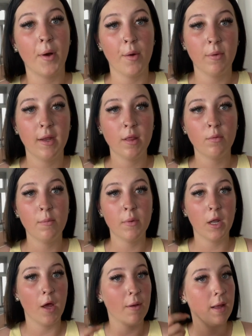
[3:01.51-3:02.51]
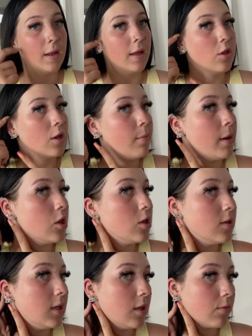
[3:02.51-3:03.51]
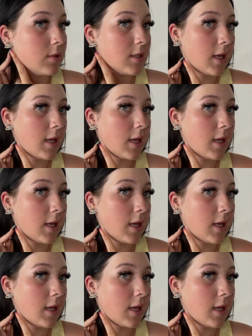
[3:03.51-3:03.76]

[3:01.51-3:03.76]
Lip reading: I will link the one below. It literally matches these ones